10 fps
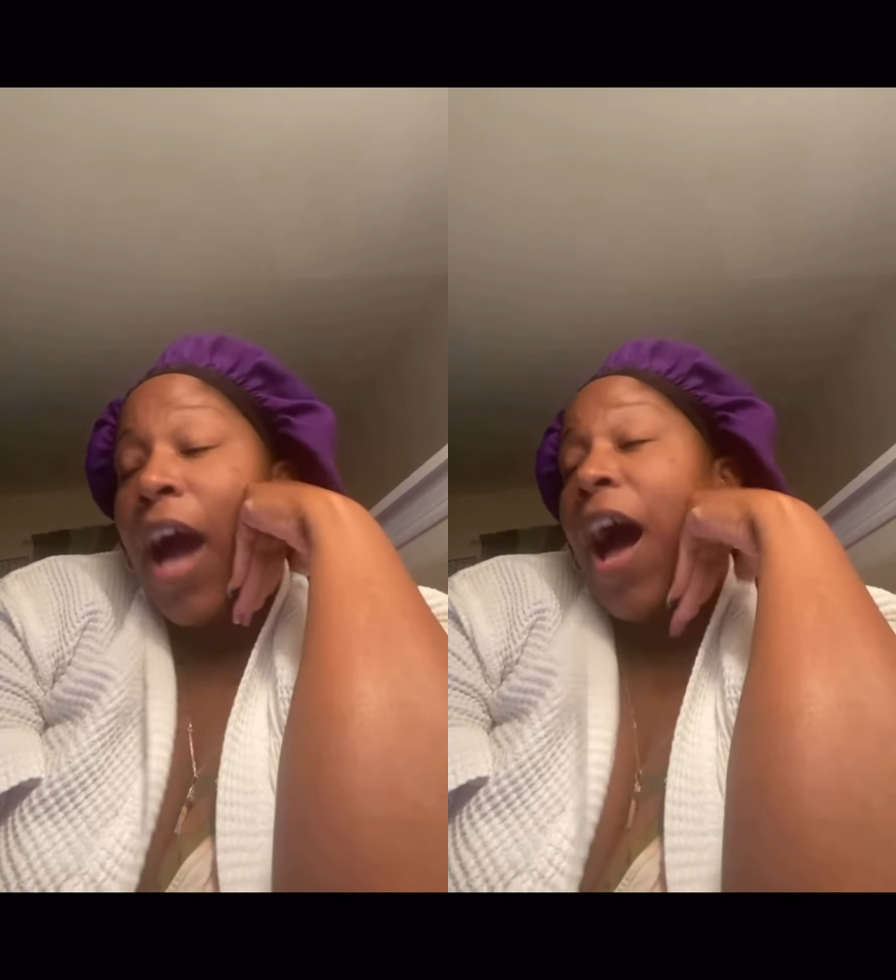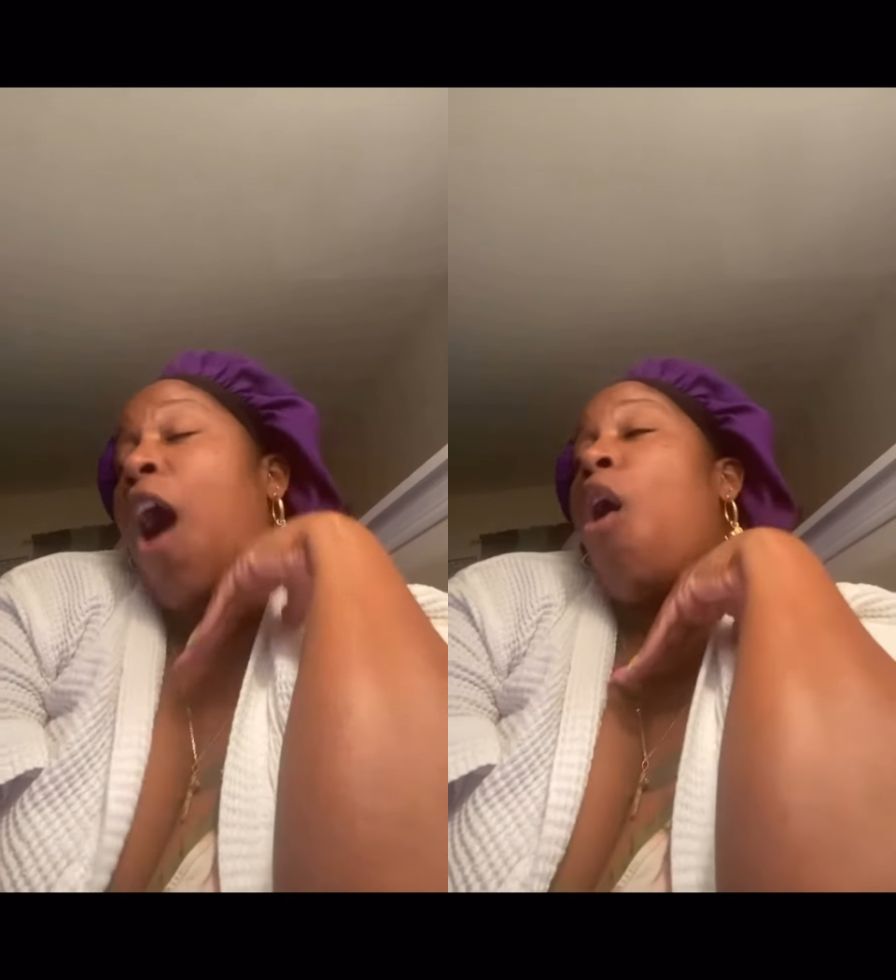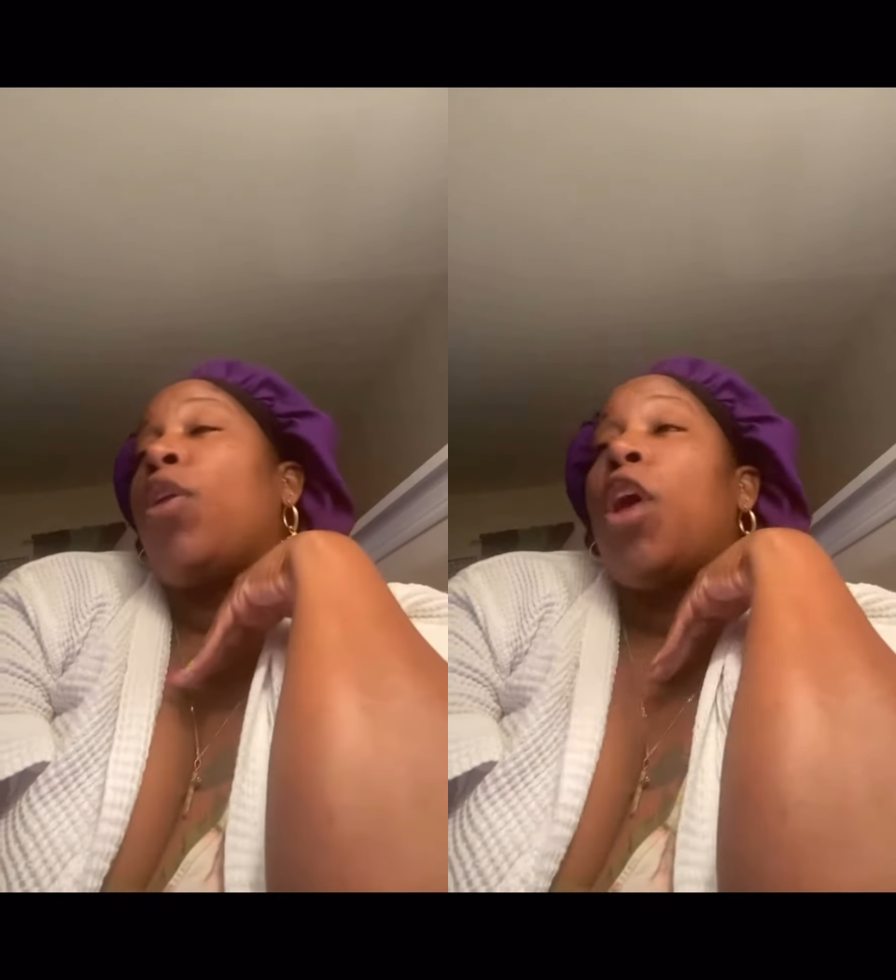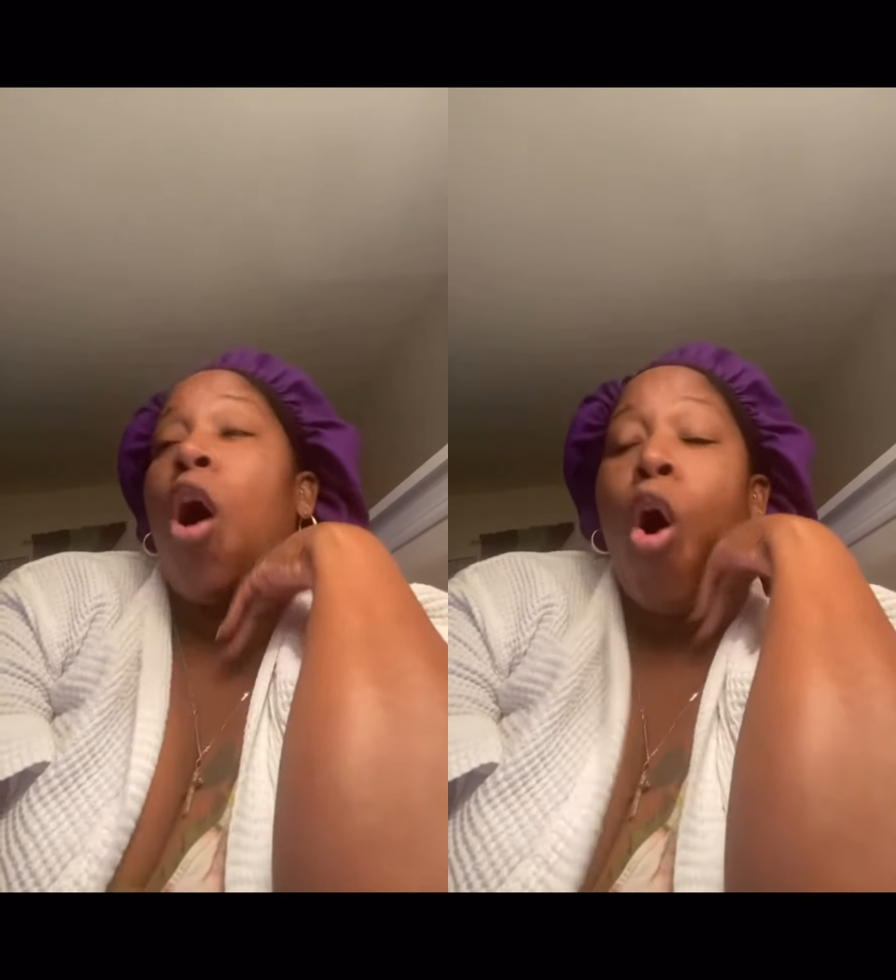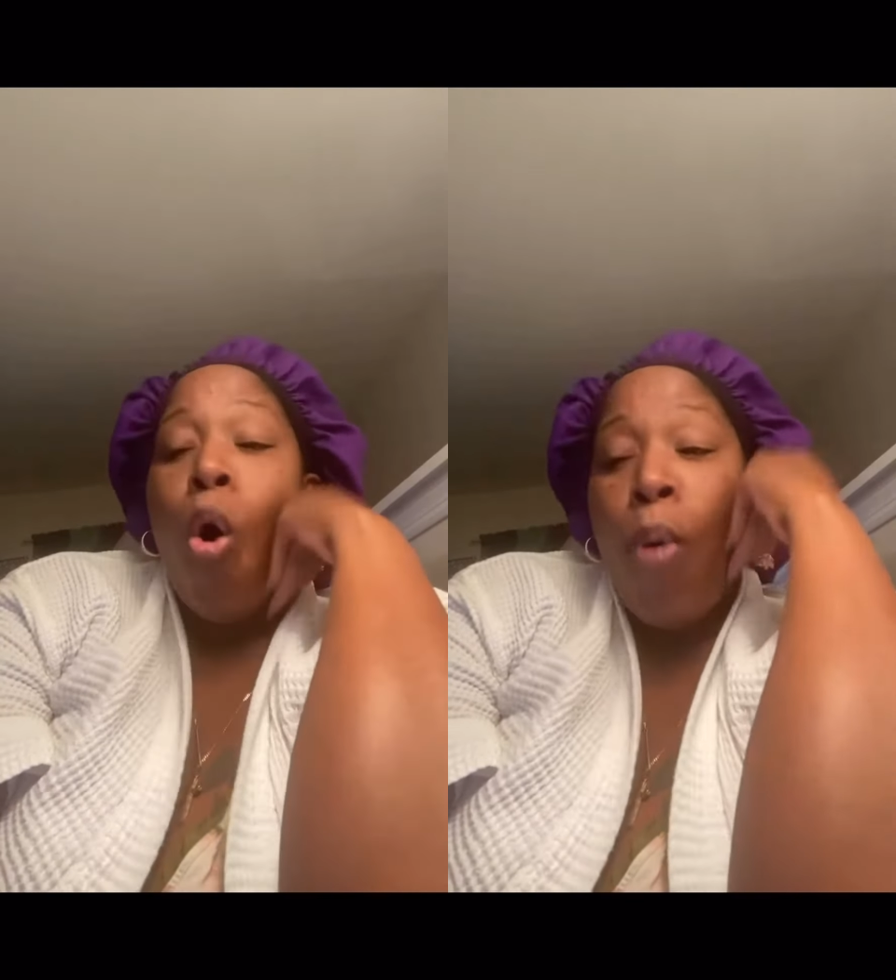All
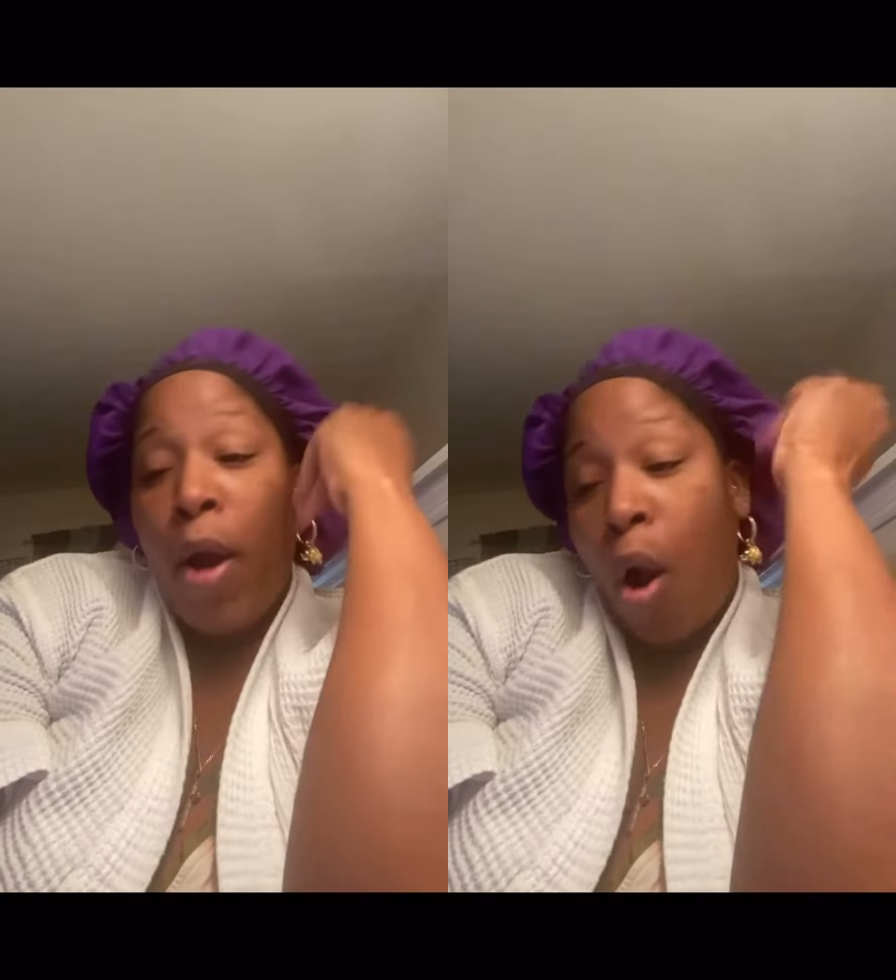the